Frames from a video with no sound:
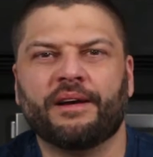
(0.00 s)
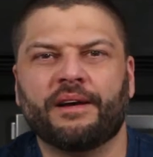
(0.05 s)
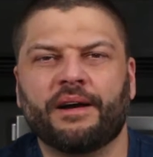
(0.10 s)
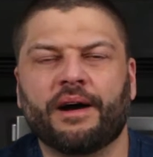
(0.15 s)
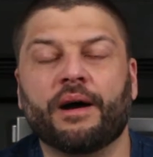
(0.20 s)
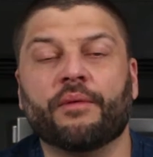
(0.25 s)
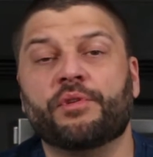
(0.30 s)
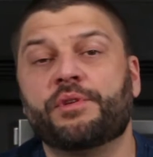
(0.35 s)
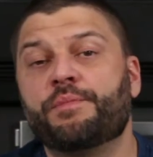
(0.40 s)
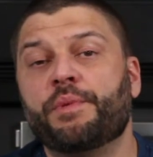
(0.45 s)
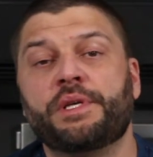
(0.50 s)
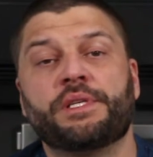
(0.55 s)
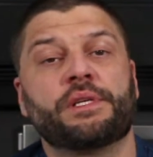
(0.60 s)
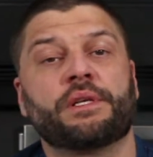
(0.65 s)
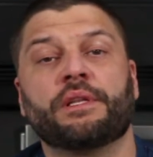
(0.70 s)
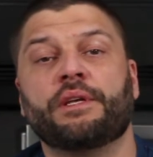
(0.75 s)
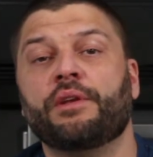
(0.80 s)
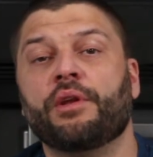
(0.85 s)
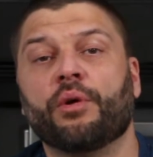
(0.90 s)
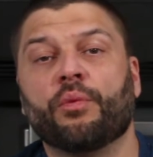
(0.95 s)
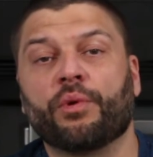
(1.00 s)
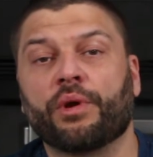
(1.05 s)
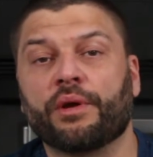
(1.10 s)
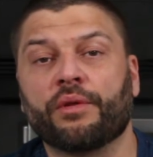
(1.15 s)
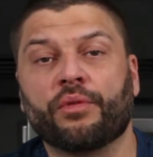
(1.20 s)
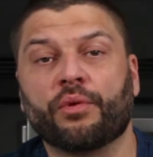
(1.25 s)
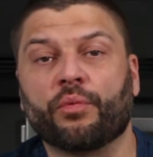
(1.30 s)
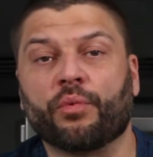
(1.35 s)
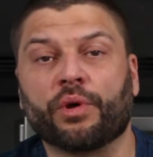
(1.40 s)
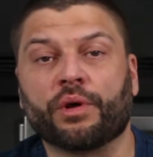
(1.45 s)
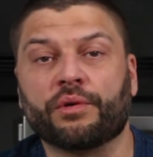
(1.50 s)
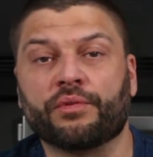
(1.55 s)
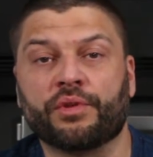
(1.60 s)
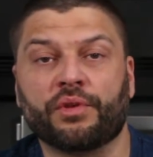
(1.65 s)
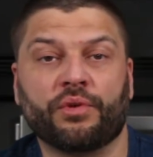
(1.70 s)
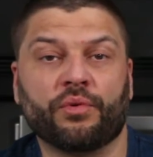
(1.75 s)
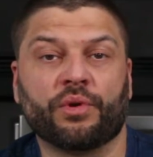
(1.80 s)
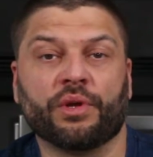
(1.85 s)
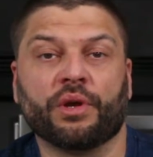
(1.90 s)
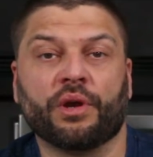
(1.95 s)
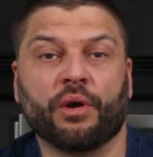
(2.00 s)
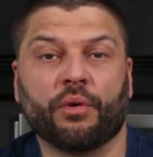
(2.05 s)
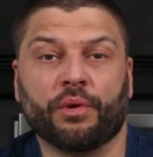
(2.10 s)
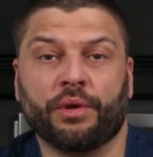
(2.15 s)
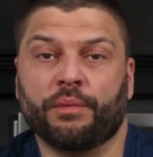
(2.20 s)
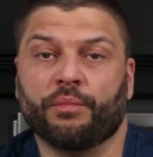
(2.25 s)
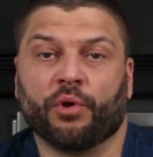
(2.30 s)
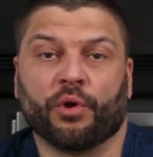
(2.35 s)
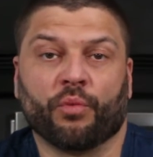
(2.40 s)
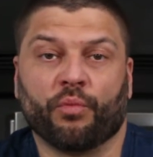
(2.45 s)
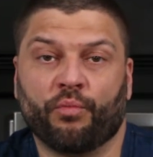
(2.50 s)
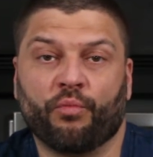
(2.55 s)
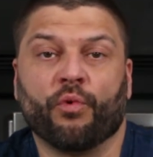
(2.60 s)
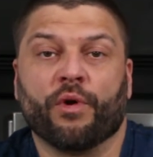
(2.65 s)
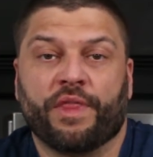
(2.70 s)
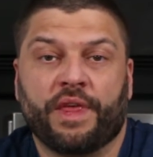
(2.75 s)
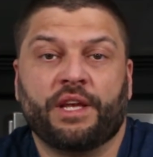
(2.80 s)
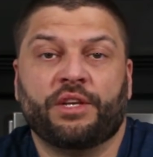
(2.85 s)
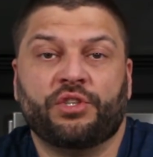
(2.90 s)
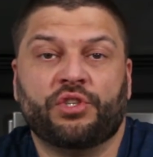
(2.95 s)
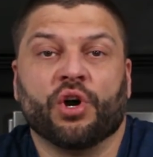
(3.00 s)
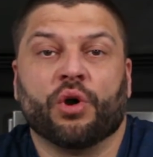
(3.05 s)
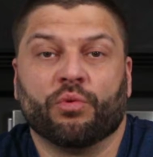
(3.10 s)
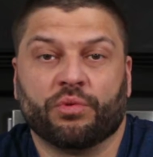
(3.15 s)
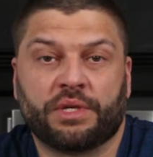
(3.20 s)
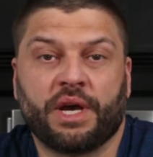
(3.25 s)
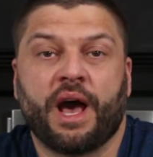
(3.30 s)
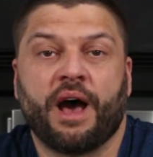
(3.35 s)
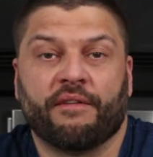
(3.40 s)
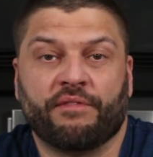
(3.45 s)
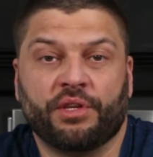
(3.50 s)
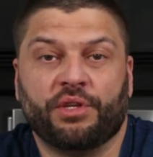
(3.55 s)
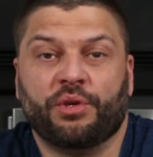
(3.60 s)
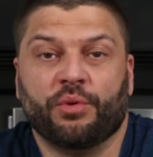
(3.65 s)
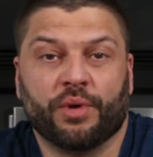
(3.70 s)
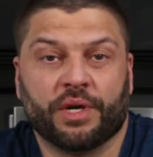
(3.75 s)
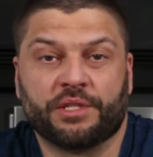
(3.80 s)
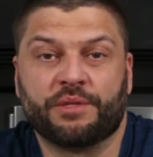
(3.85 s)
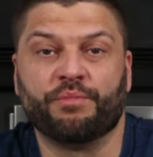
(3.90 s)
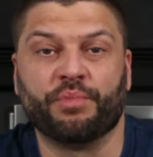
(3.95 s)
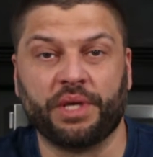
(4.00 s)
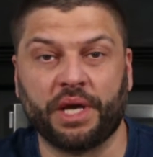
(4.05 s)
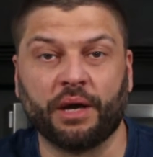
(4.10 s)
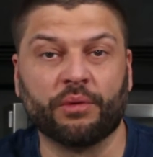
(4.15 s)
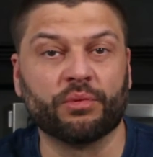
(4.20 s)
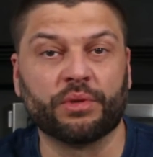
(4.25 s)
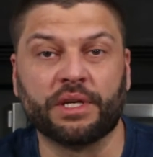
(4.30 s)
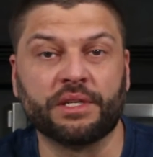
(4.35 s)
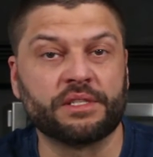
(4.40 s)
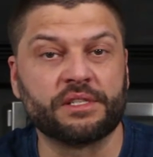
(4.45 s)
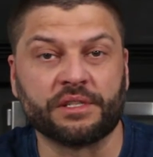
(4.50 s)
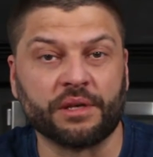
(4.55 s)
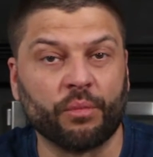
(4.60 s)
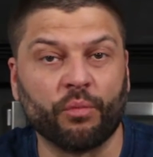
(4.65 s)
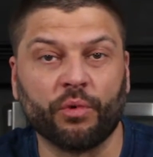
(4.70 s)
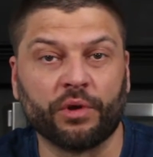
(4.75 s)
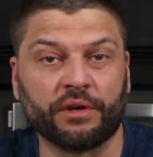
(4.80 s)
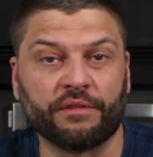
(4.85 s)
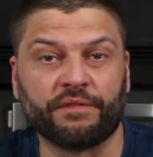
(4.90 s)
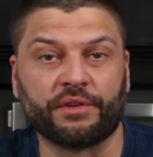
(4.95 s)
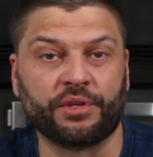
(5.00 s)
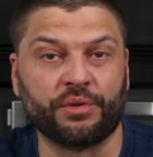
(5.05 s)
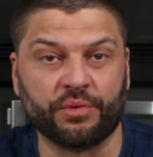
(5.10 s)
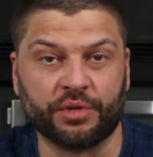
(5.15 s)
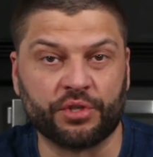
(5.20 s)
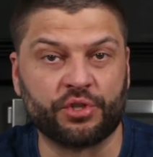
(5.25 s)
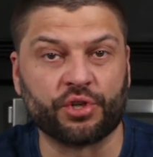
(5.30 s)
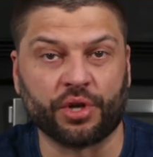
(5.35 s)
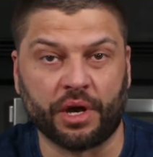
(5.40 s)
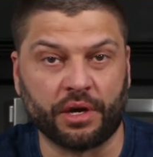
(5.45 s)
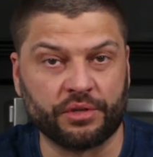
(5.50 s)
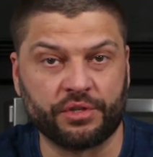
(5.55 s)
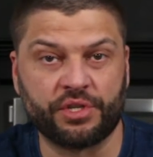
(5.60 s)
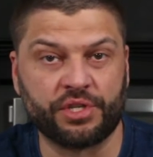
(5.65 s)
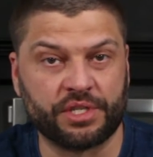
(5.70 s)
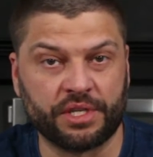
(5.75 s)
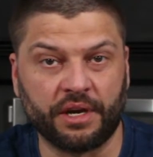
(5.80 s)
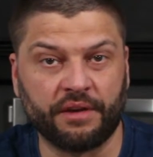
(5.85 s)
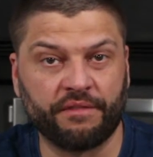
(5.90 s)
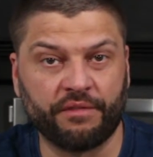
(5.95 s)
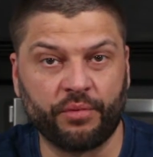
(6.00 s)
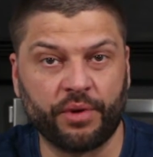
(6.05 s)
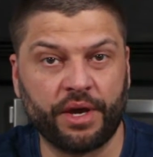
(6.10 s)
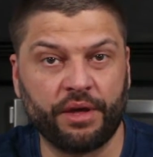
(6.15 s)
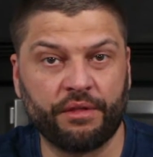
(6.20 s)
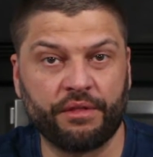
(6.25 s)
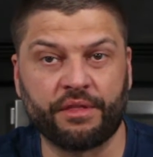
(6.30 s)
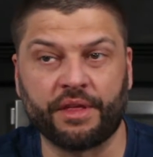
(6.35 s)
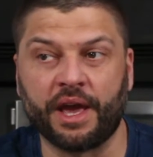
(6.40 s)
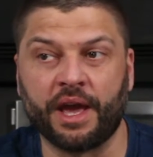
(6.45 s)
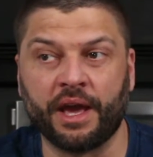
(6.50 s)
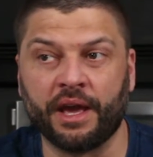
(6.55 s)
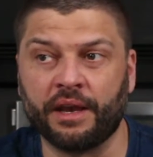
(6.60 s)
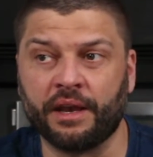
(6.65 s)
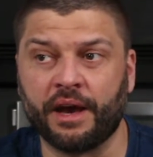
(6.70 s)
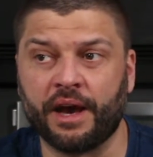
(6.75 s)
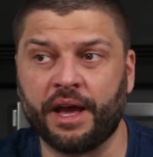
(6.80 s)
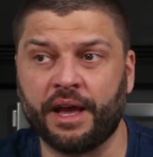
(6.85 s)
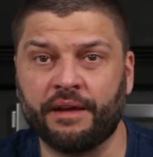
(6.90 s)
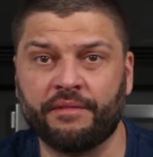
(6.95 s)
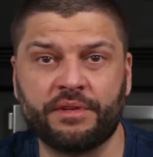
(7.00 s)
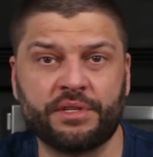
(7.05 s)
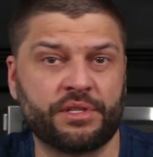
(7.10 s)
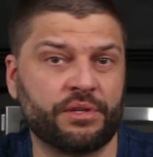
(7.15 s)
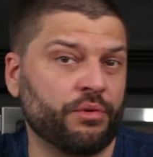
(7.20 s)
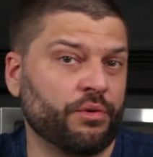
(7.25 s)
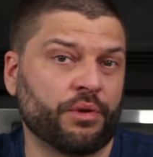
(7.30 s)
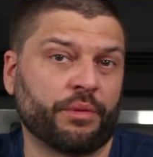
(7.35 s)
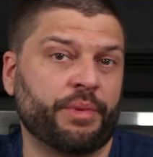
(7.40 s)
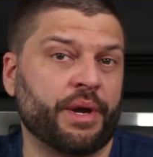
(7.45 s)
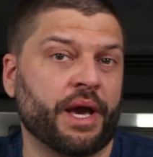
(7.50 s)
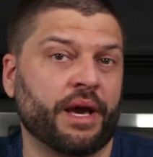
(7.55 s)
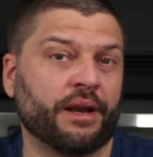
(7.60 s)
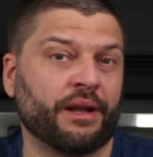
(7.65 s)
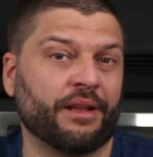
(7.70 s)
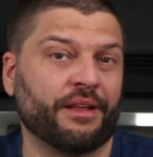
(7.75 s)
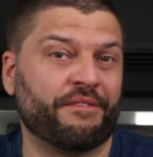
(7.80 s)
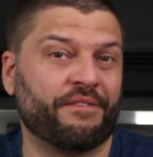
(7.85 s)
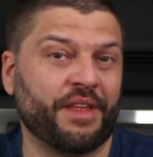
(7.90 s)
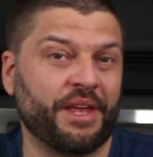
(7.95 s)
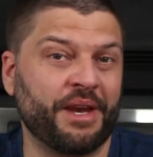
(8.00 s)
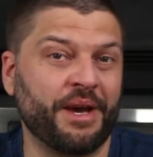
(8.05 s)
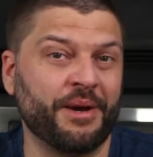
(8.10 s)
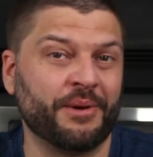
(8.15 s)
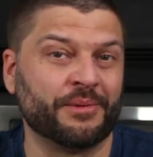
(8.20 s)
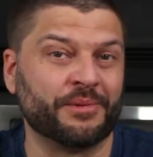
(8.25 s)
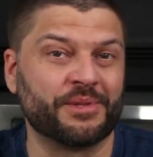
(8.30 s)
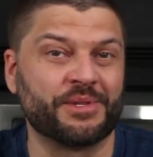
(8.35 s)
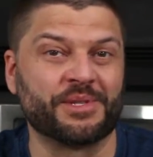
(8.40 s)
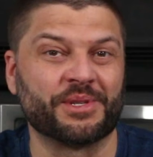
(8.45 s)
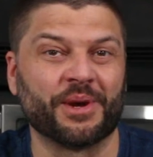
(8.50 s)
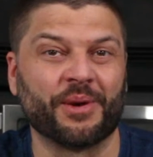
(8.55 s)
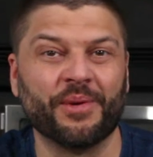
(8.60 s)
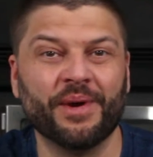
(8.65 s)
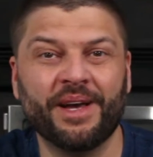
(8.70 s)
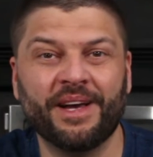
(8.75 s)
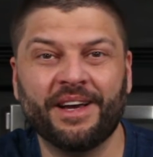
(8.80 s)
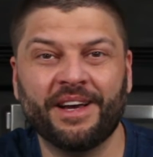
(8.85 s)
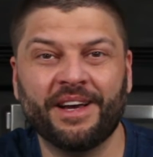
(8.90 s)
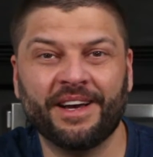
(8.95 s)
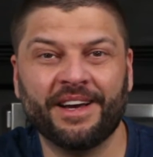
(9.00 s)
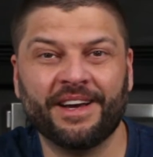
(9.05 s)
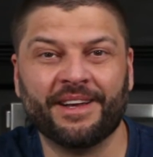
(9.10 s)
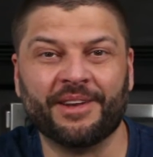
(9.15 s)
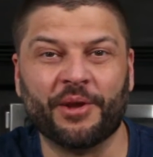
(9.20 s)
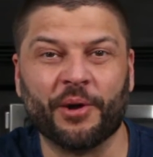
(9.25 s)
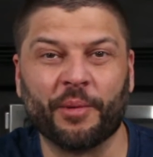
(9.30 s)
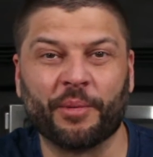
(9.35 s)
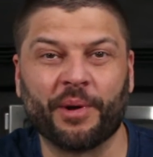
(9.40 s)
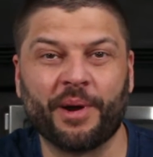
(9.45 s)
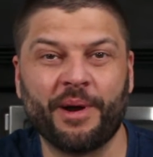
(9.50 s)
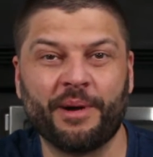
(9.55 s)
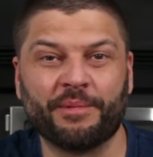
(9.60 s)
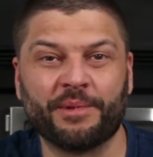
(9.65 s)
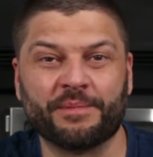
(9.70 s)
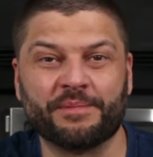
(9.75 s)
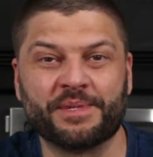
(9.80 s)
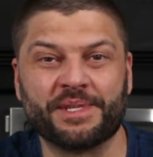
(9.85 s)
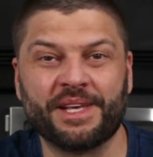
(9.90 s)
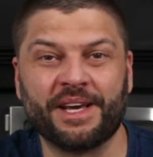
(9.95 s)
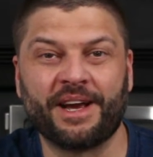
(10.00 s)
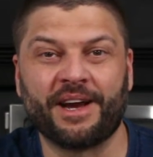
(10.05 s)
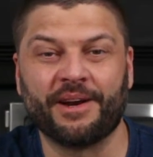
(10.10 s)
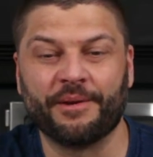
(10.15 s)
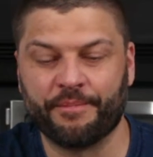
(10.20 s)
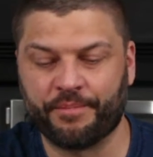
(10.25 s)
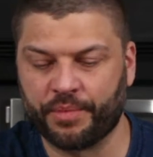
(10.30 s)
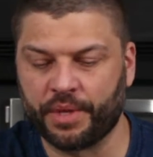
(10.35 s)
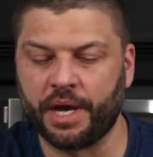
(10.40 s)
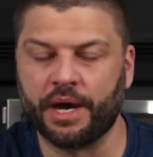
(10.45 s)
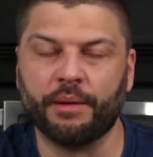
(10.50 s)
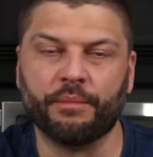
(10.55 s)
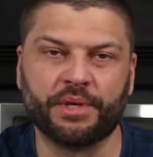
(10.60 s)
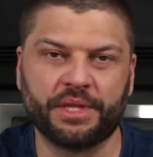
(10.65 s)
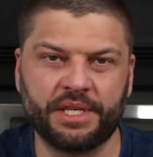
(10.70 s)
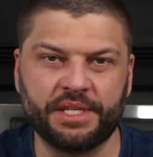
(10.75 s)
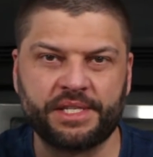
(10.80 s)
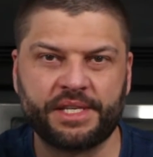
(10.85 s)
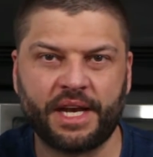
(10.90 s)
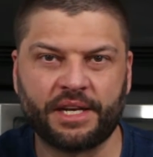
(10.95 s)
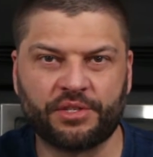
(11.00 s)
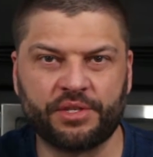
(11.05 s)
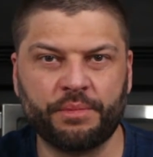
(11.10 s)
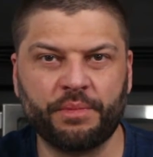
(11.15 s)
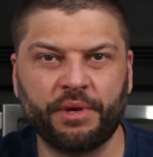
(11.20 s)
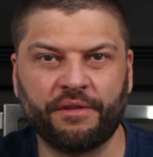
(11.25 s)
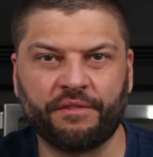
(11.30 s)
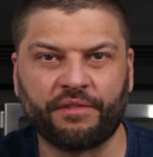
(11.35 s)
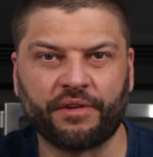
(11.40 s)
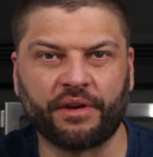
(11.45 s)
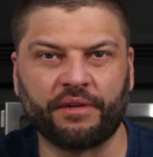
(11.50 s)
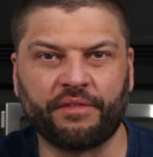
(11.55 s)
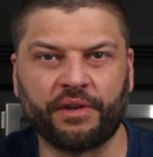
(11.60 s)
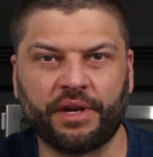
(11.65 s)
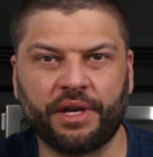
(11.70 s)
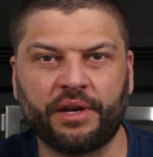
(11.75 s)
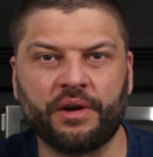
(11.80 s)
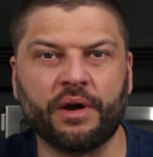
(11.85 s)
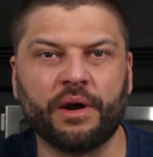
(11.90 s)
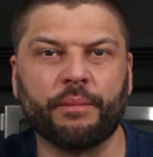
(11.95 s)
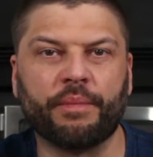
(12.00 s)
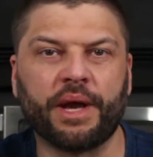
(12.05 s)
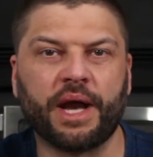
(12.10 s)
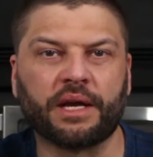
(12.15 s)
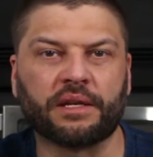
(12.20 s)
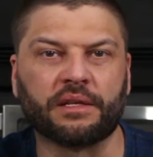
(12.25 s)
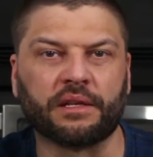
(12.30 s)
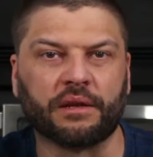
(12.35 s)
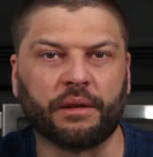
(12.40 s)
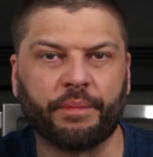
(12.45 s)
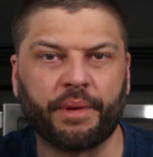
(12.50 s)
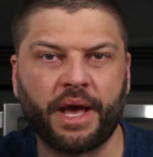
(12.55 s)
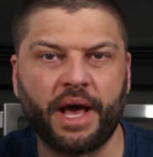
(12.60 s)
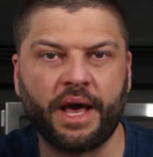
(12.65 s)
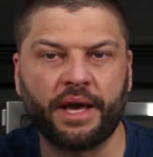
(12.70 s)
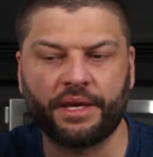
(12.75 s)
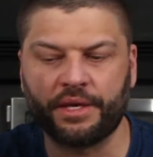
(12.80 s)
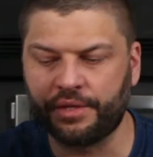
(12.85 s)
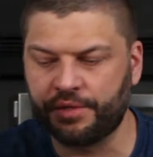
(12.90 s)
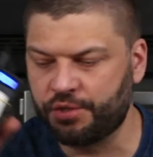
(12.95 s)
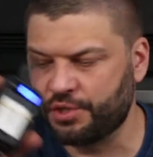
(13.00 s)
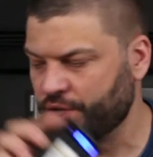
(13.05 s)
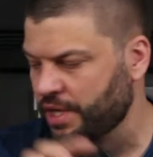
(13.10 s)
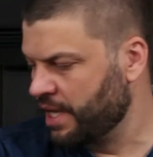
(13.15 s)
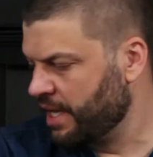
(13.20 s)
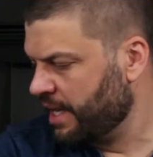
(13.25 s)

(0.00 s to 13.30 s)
There's basically nowhere in the world that you can go anymore where they don't have a USB outlet somewhere for you to charge stuff with, and I have a solar panel if they don't, so no problems there. But this actually made for a very compact little package.